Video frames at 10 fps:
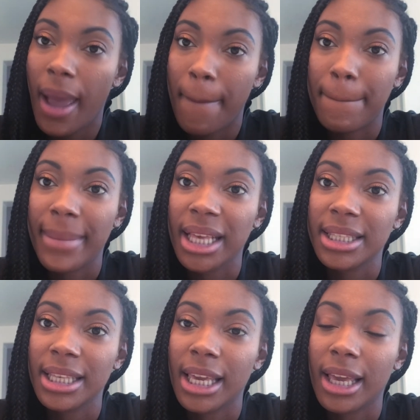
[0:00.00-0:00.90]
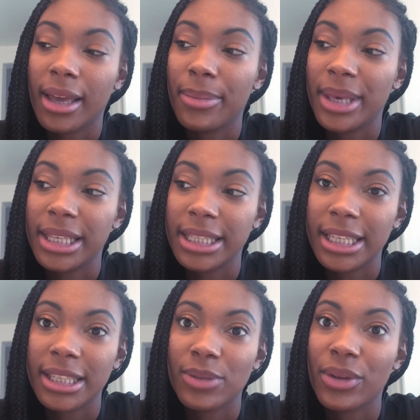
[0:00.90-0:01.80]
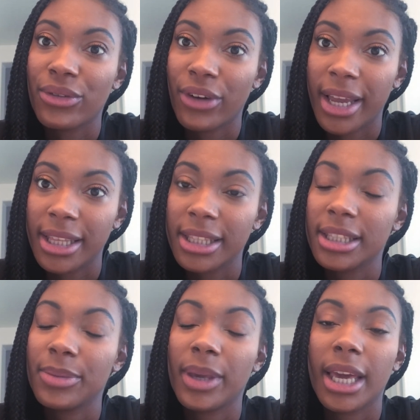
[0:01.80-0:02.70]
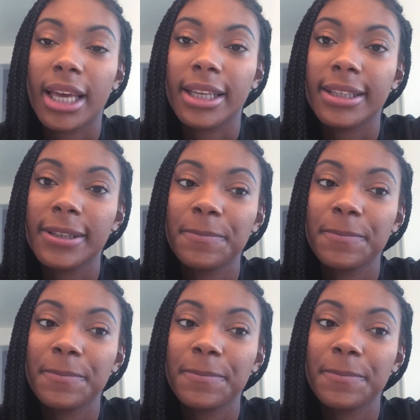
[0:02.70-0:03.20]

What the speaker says: mixing business with friends, because